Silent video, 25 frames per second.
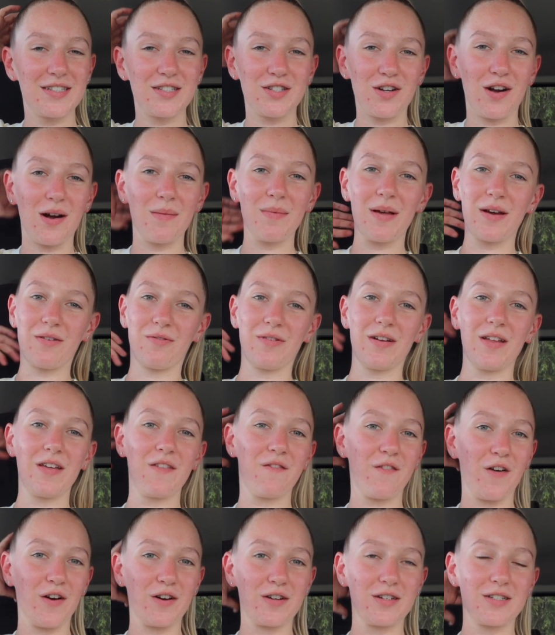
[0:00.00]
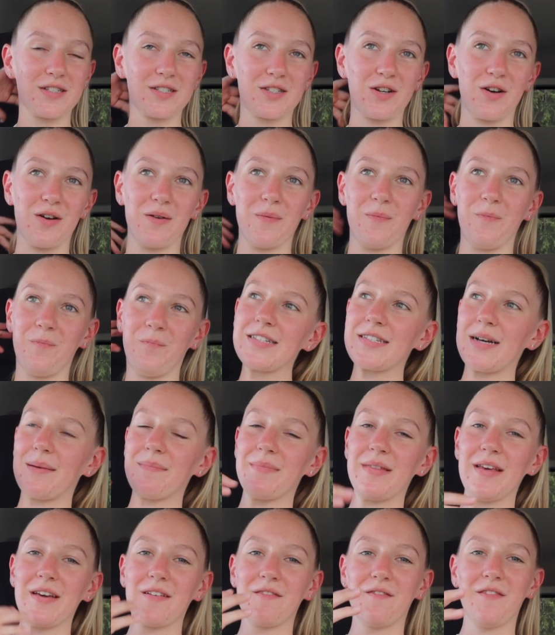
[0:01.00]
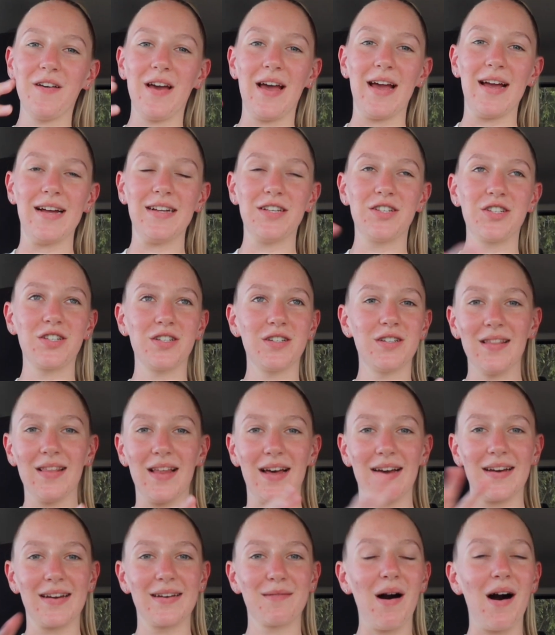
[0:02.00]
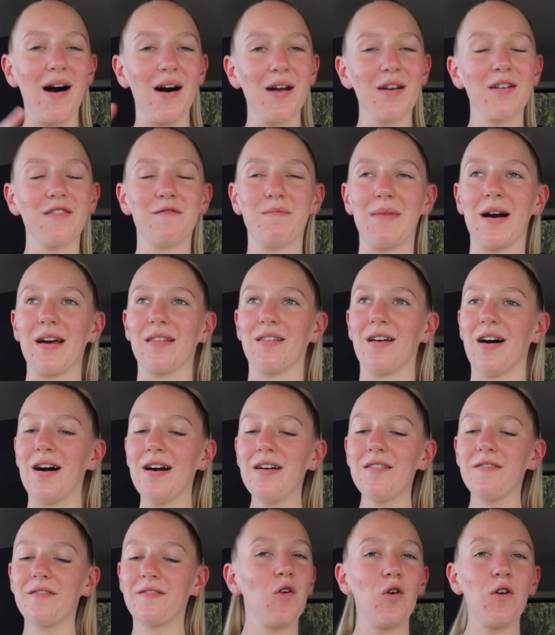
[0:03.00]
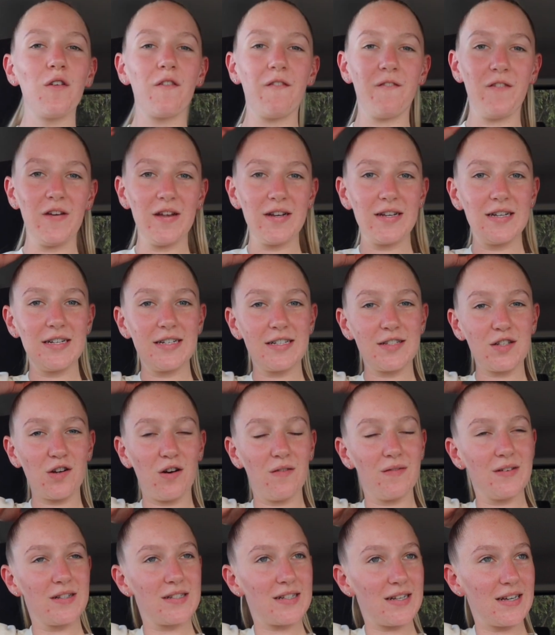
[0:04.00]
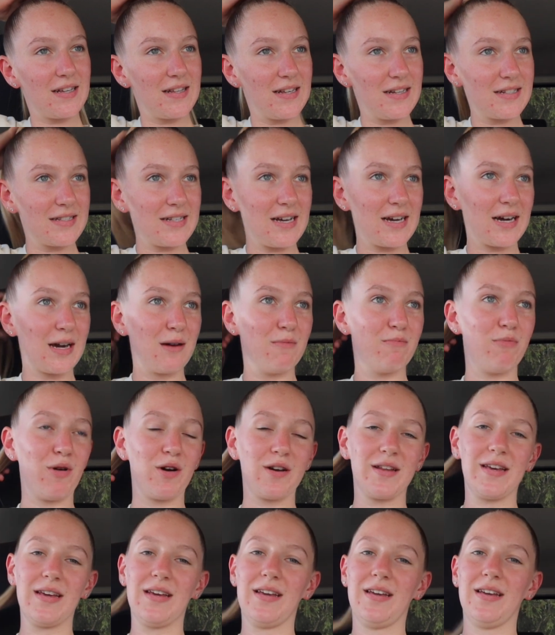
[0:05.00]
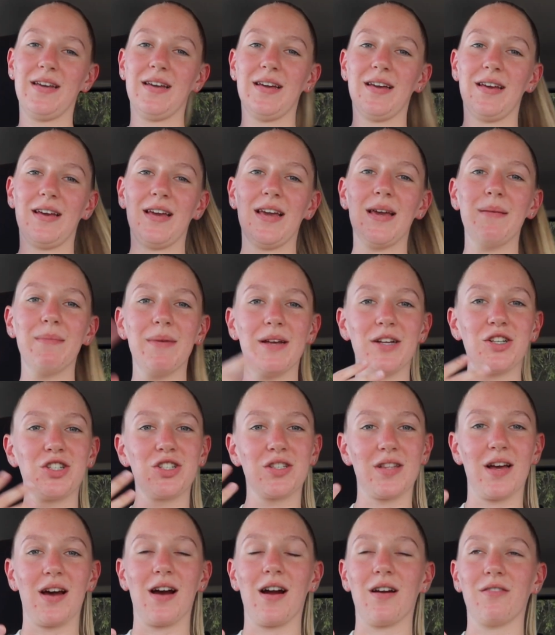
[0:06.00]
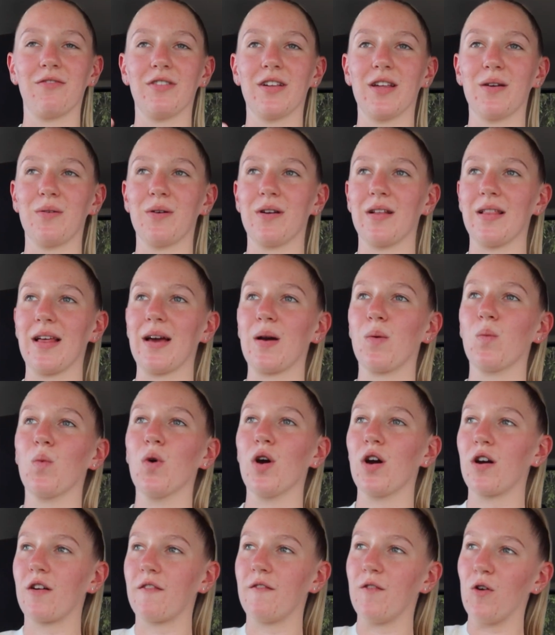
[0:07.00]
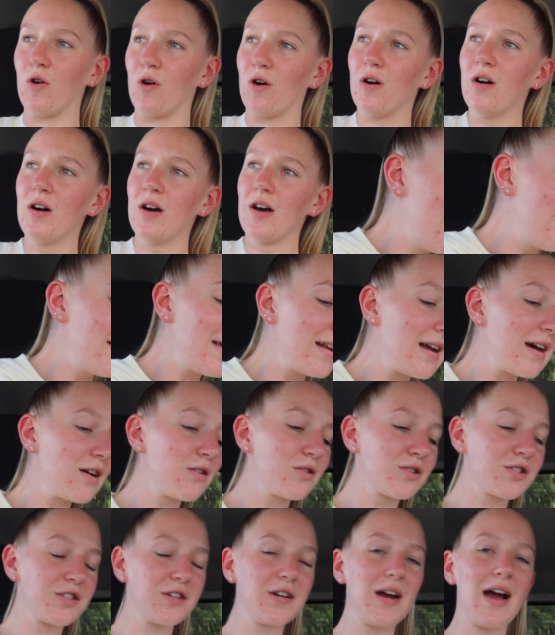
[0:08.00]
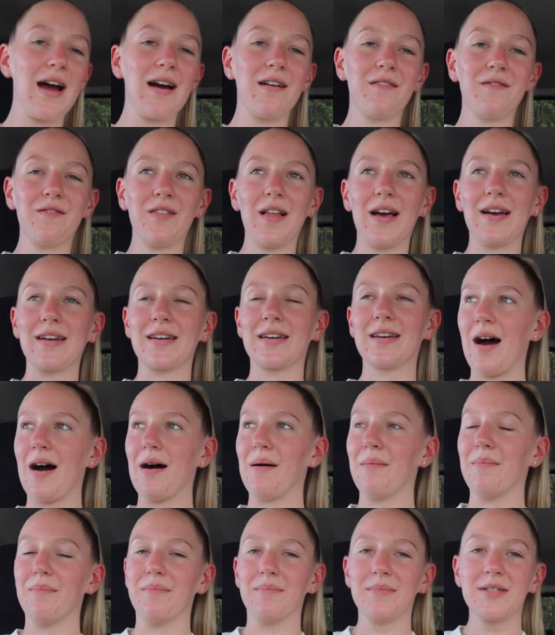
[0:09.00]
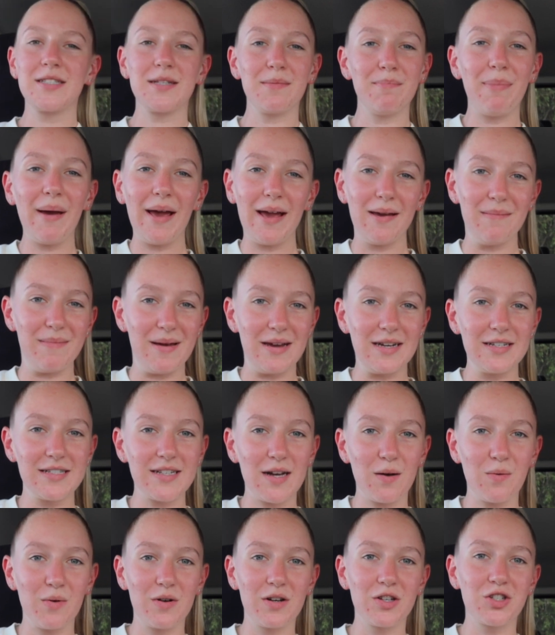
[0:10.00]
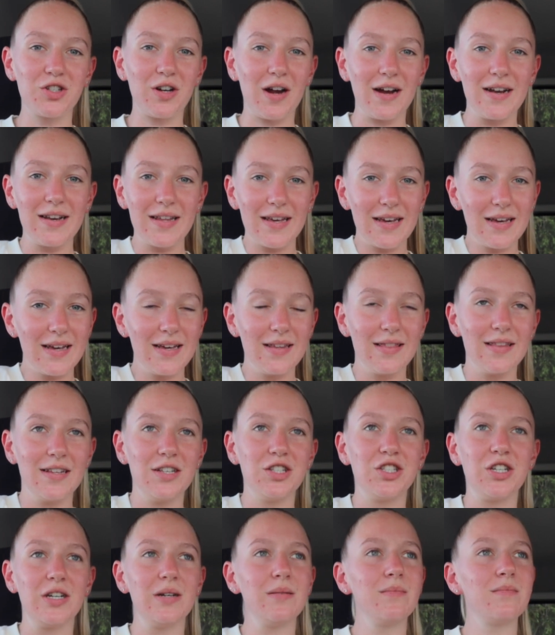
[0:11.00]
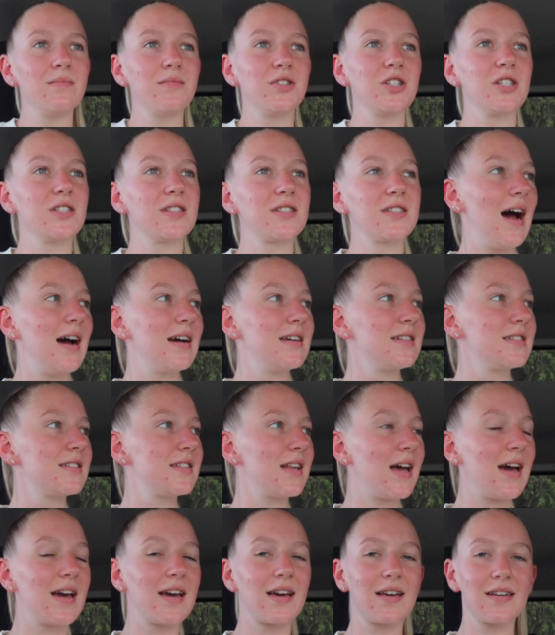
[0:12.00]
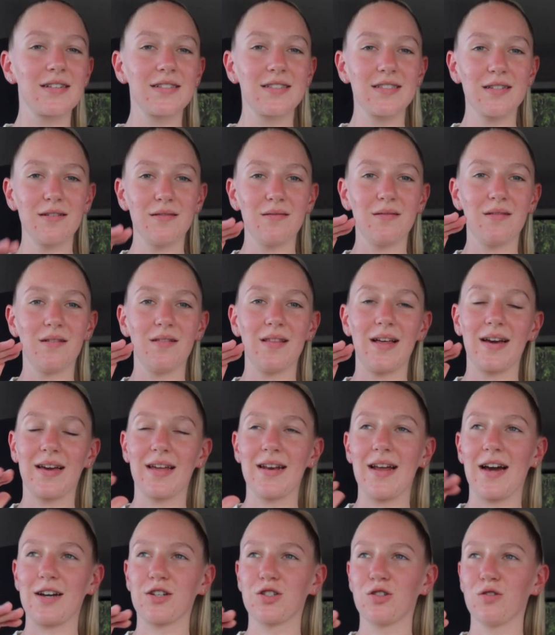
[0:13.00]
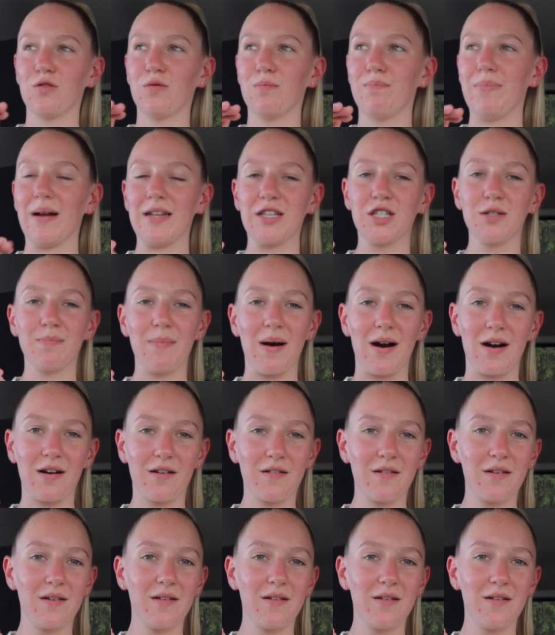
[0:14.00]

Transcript: so I'm like really focused on something for each like part of my life. For fitness, obviously there's like a body image that I really want to like work for, and then I also have like some PVs I want to try and hit in the gym, just as like an actual benchmark